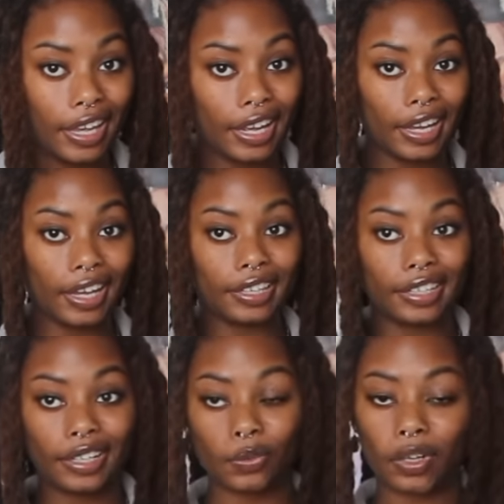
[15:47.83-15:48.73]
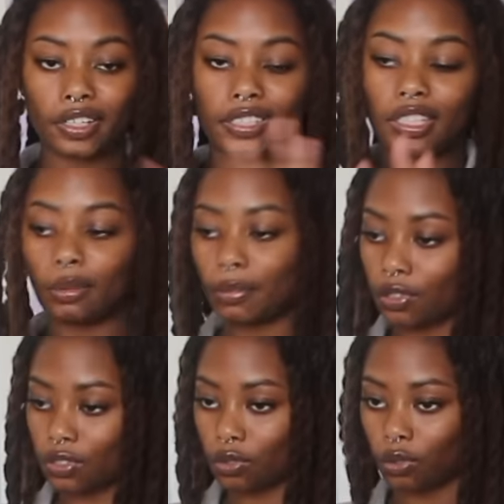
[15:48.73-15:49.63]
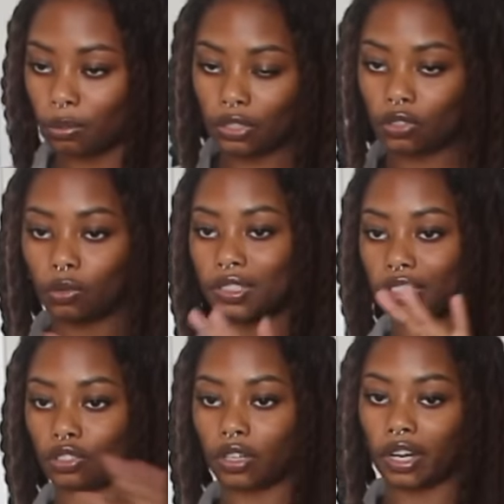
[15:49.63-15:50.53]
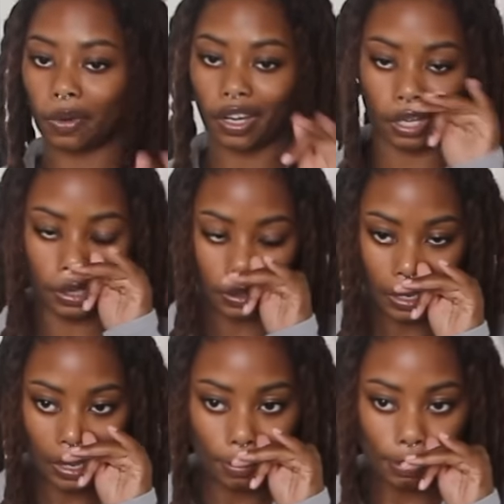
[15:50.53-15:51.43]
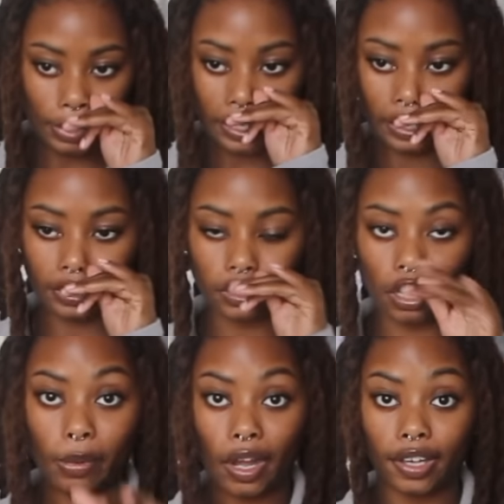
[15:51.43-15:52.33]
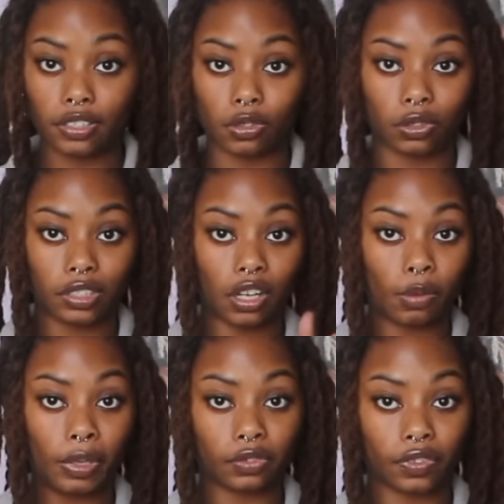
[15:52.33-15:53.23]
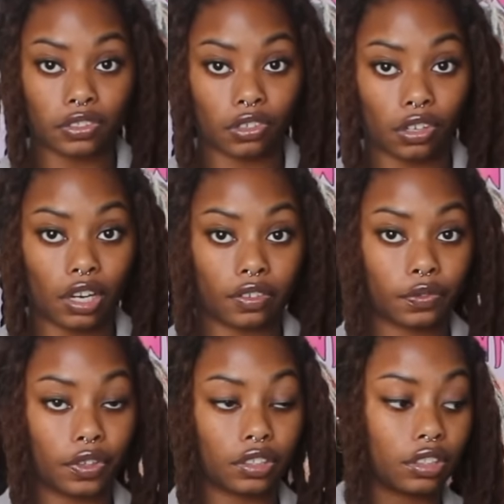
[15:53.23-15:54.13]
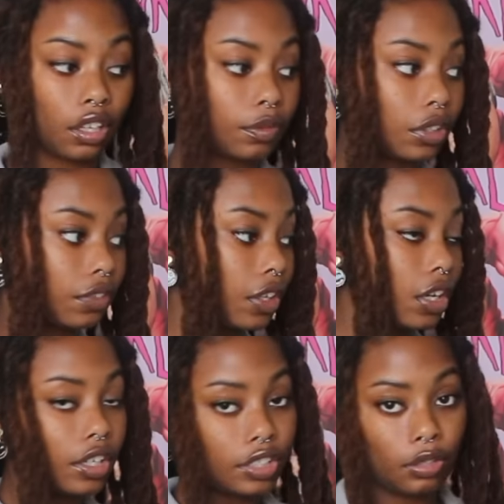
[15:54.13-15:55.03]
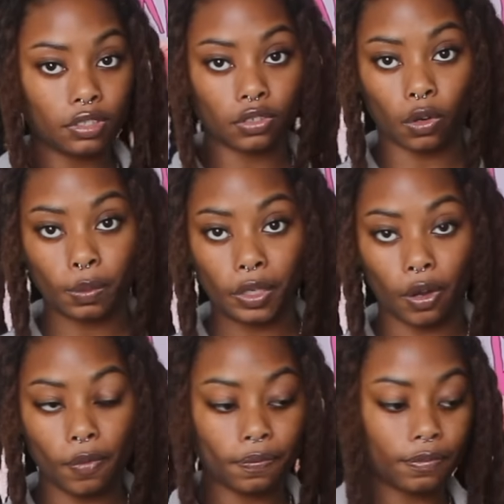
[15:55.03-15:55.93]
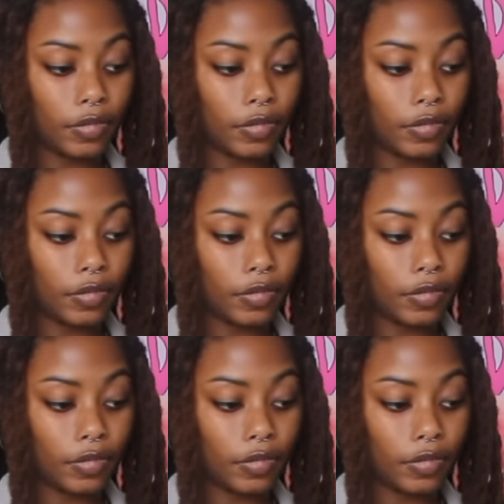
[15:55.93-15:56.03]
And we're gonna skip middle school. Middle school was just a train wreck. But let's talk about high school. Let's talk about the first girl I ever fell in love with. She was a Scorpio.